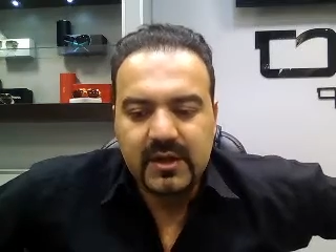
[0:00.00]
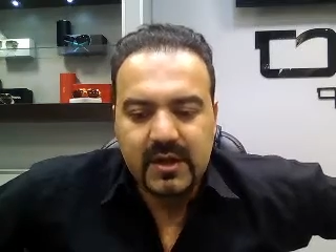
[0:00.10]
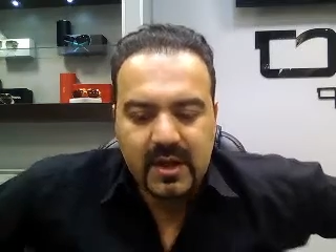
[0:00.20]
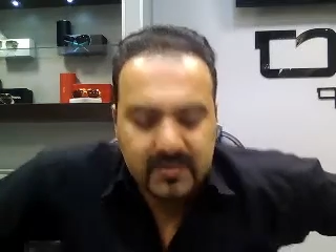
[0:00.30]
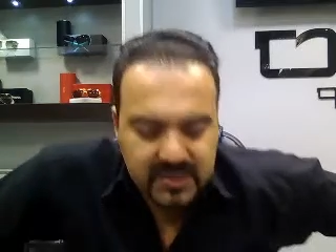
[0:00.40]

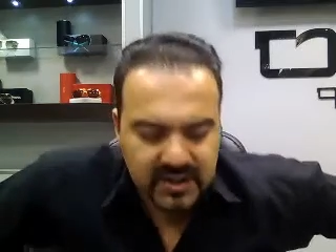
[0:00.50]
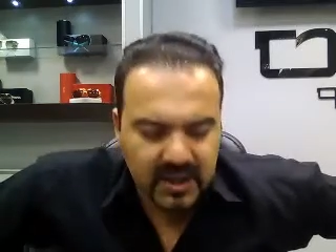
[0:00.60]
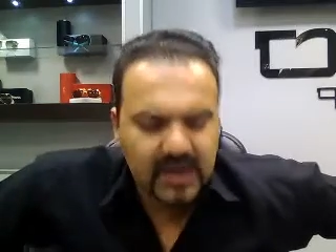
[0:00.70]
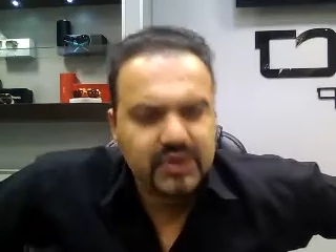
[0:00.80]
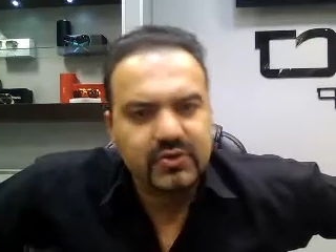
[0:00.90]
empty the
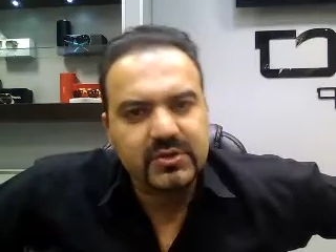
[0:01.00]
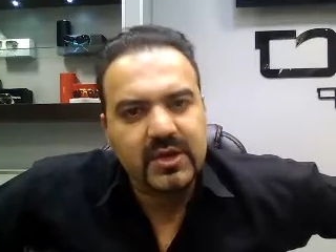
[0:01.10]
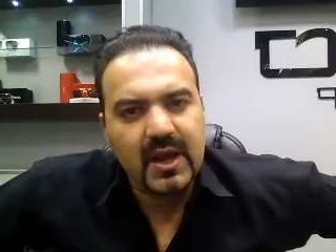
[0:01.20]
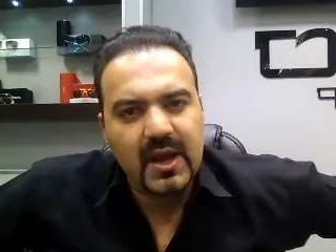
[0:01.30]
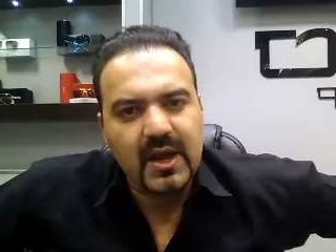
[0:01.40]
hatred they
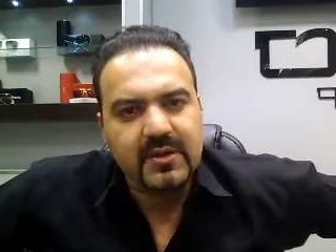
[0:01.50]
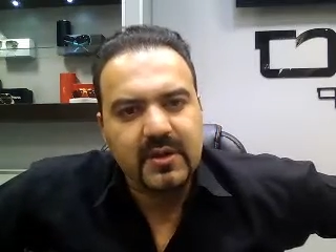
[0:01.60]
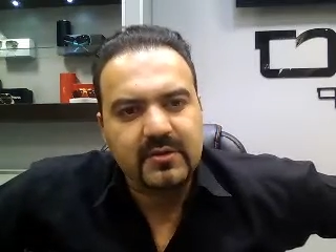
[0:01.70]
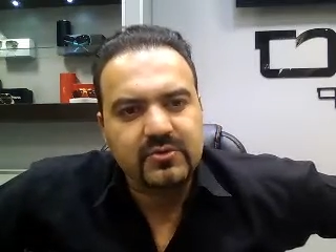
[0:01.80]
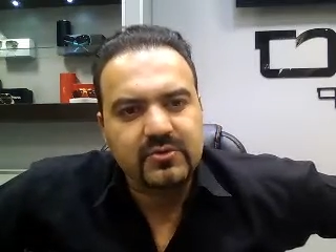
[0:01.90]
had
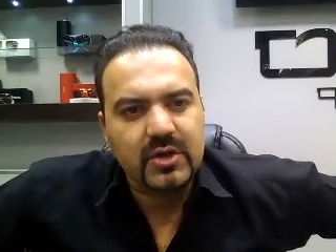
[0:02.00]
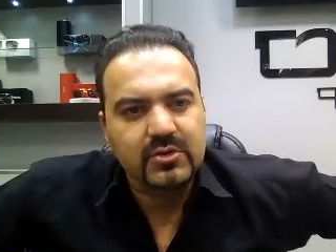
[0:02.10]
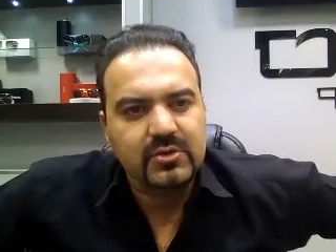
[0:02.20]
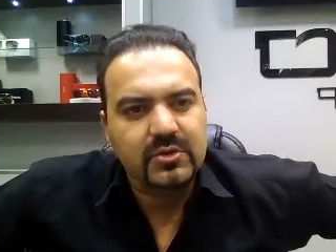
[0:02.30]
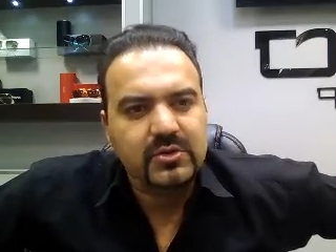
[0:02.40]
and try
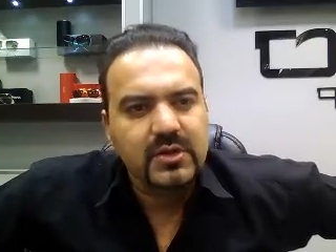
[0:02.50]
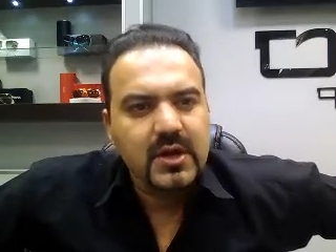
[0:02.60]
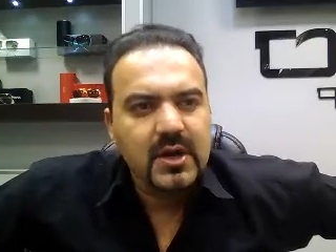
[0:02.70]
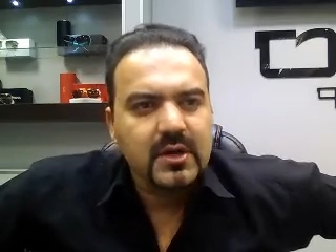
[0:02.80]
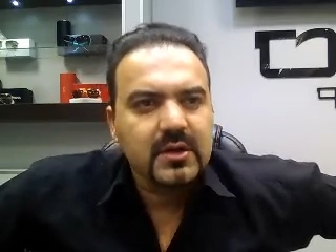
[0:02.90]
to
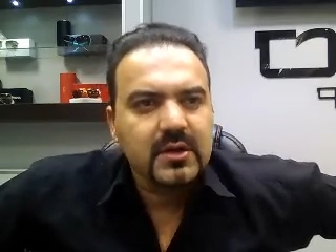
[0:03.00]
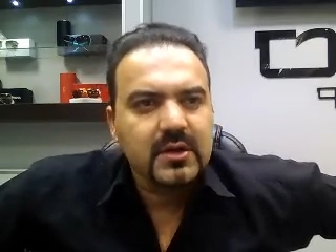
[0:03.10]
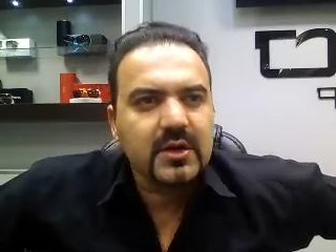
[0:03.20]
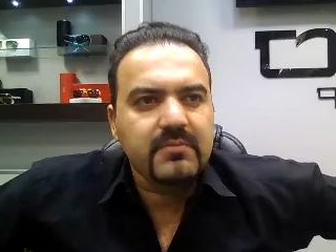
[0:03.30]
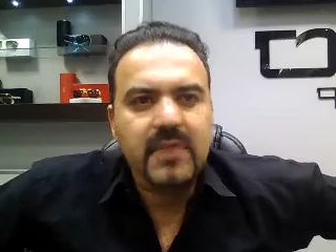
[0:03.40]

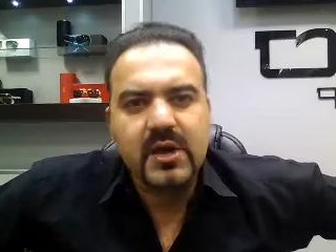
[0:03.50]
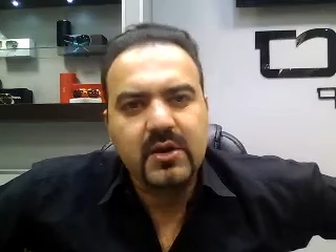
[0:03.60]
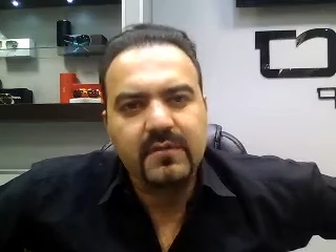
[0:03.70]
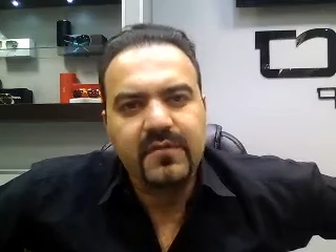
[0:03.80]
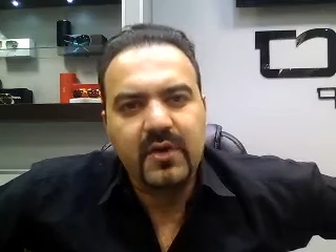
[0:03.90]
kind of make
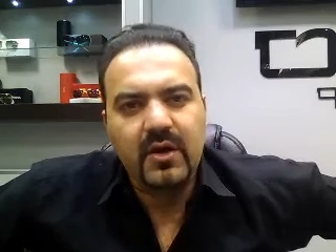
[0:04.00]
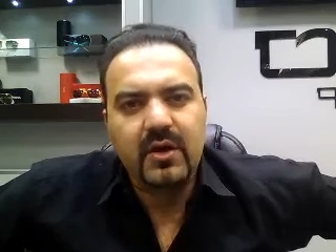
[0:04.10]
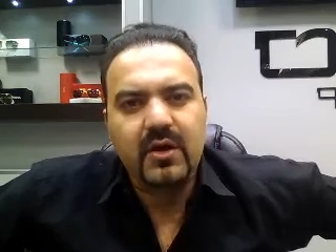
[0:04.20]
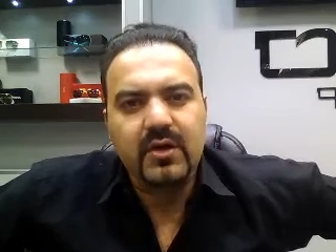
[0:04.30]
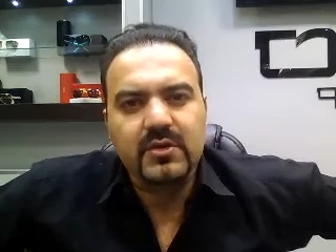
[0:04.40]
up for
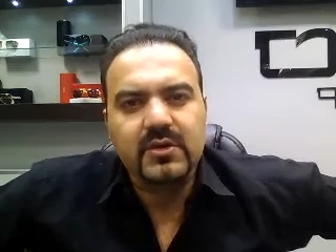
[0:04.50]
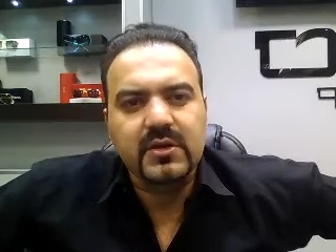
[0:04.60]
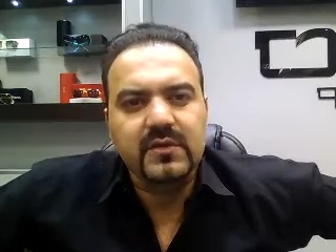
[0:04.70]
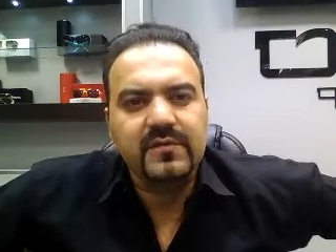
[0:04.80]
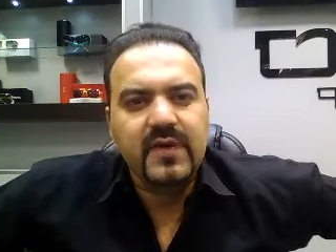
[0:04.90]
all
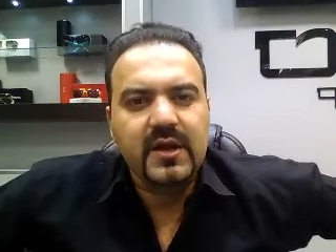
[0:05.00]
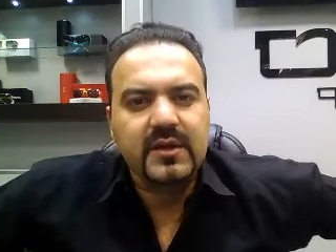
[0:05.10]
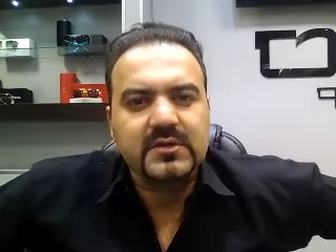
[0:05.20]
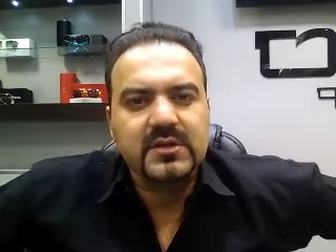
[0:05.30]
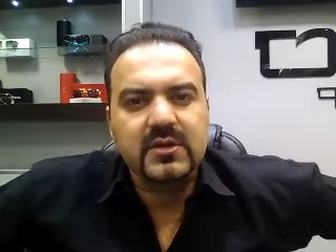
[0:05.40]
the
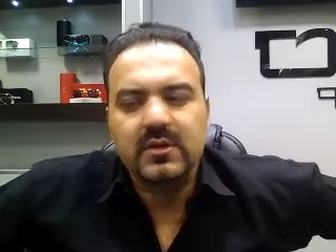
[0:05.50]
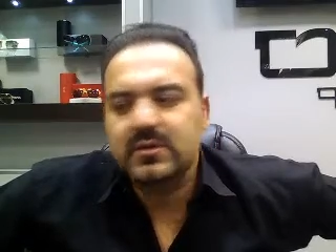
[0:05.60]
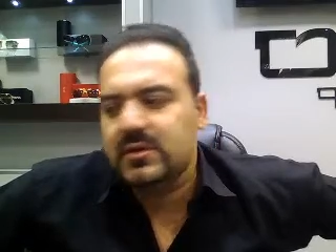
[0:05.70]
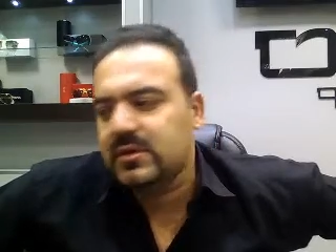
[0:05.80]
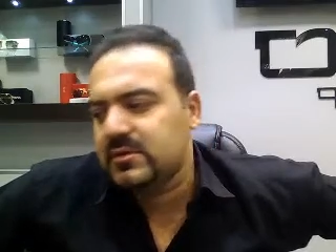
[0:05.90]
violence and all
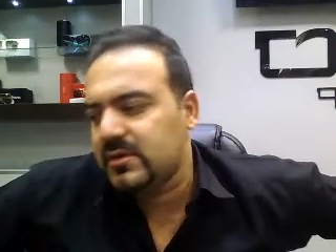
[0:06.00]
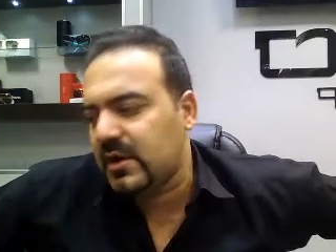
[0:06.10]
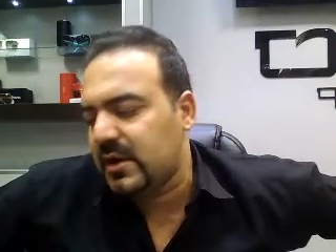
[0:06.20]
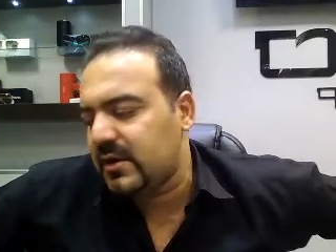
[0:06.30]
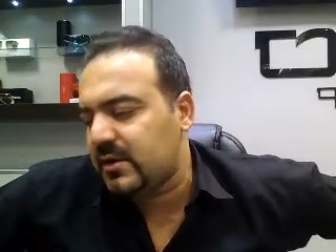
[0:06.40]

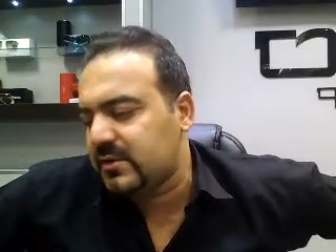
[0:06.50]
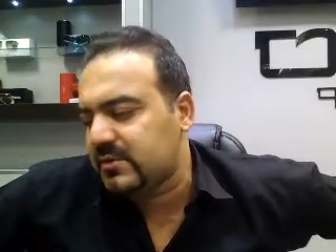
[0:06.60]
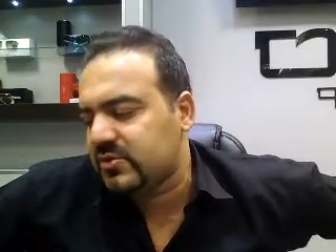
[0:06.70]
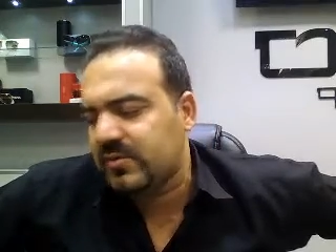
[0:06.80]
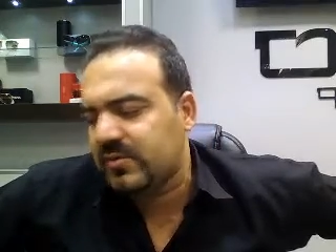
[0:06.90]
the
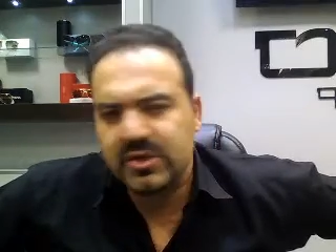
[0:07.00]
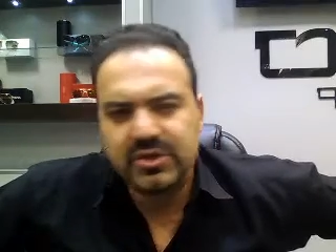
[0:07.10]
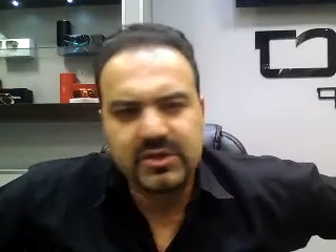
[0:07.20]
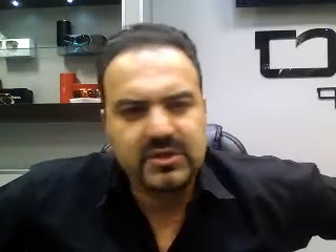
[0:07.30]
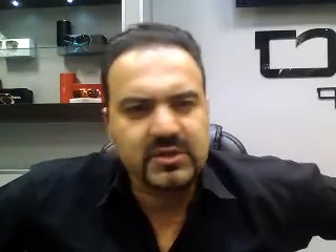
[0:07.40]

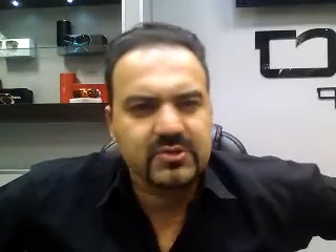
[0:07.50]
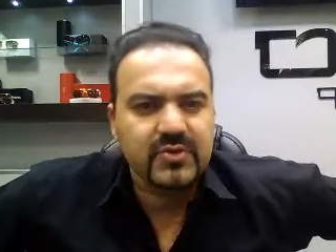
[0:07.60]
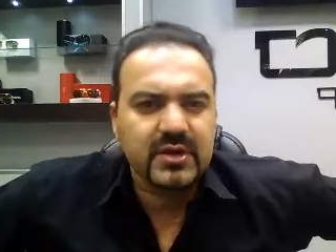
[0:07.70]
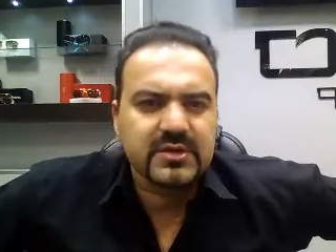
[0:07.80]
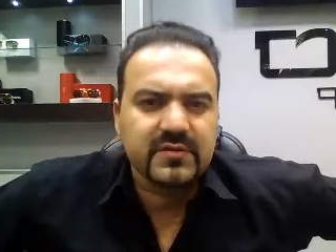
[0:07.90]
discrimination that the
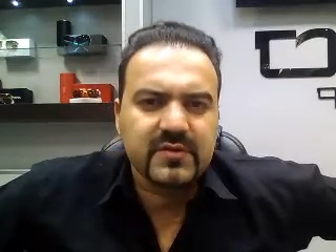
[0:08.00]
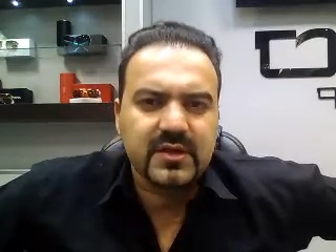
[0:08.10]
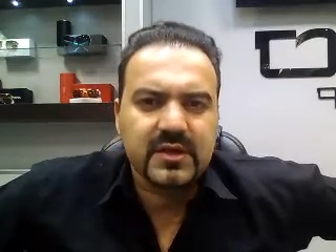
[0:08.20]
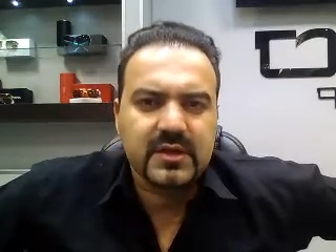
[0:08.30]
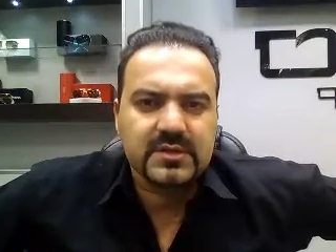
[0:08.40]
Israelis have done
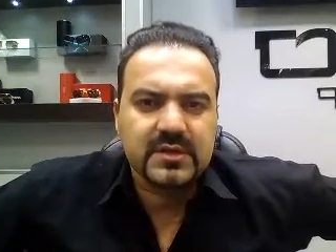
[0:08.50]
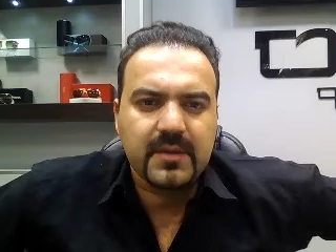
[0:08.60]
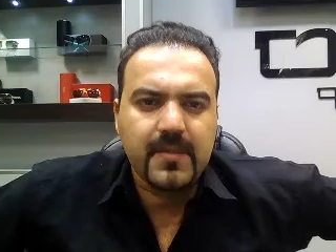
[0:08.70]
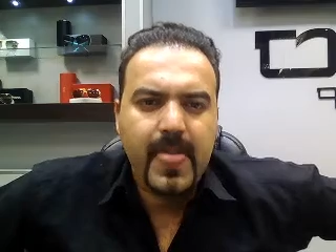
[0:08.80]
against them.